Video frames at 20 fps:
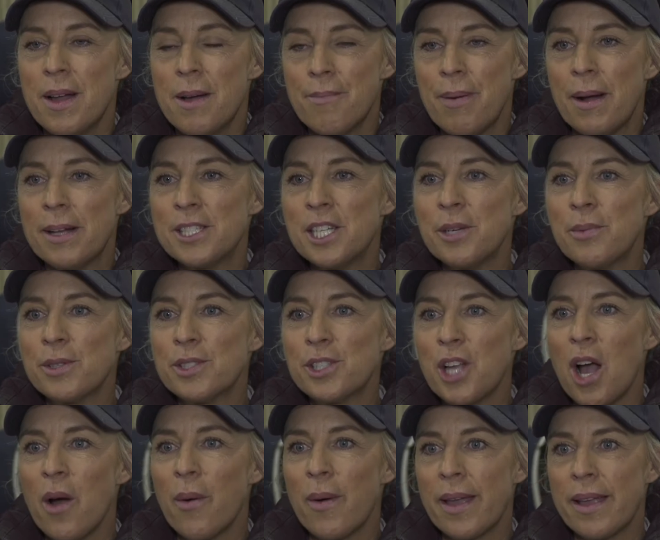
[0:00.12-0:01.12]
Punchy was
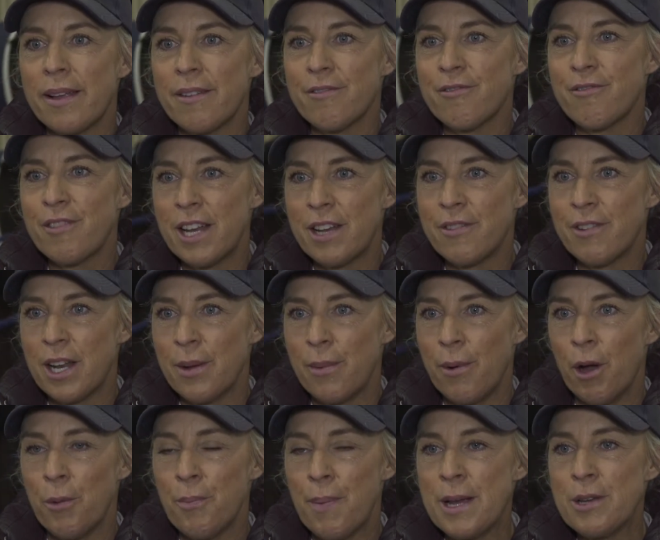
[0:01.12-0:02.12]
going really, really well.
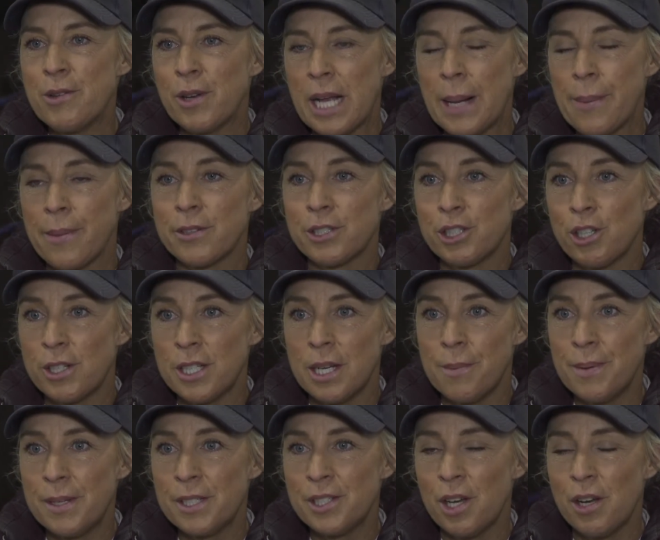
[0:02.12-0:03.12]
I'd been to a couple of show
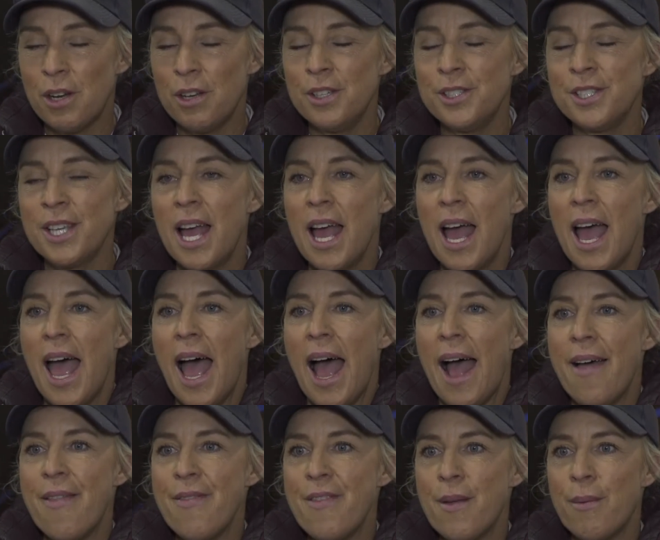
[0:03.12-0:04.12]
jumping shows,
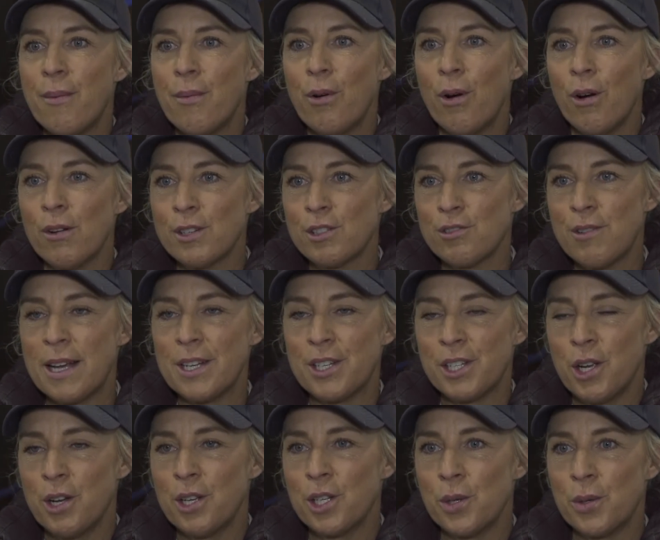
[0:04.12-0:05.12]
and then we were on track to
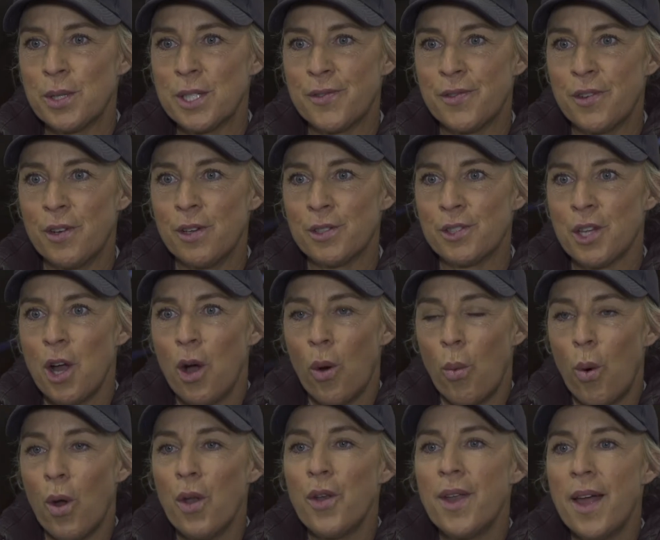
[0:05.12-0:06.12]
go and do his first
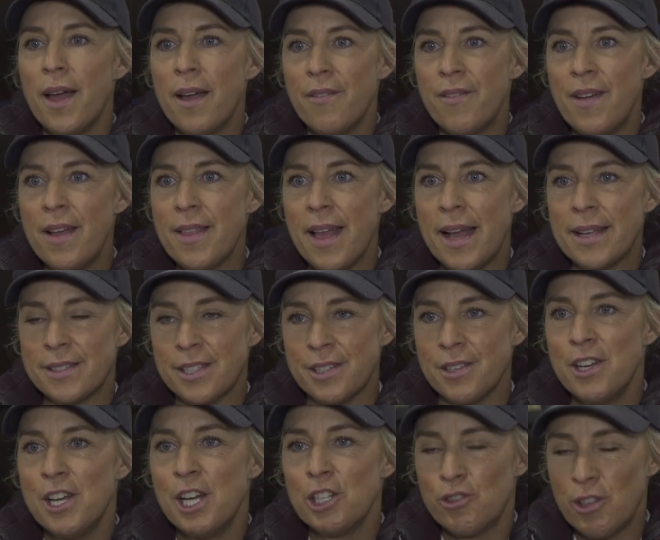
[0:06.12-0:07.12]
one-day event. It has a
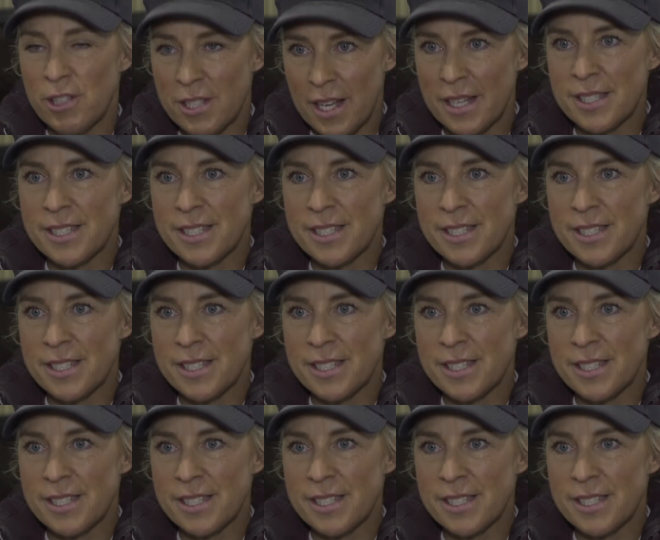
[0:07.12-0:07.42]
dressage